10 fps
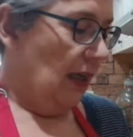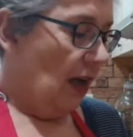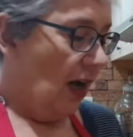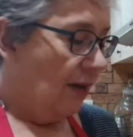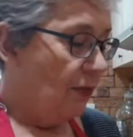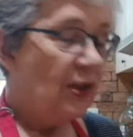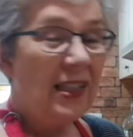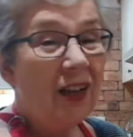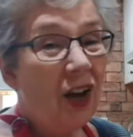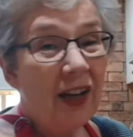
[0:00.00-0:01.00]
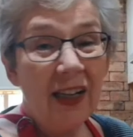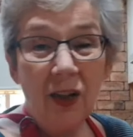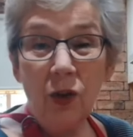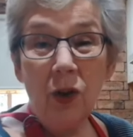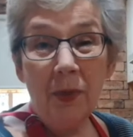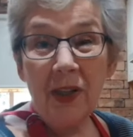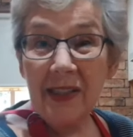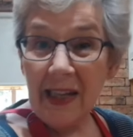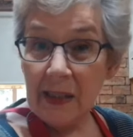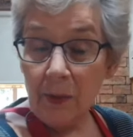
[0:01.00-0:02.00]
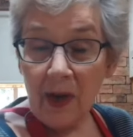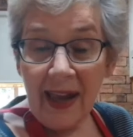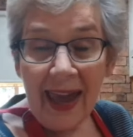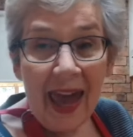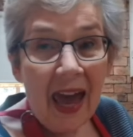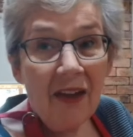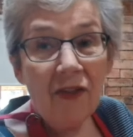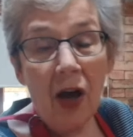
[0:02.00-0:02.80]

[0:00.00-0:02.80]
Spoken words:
I'm using coconut oil because that's what I have.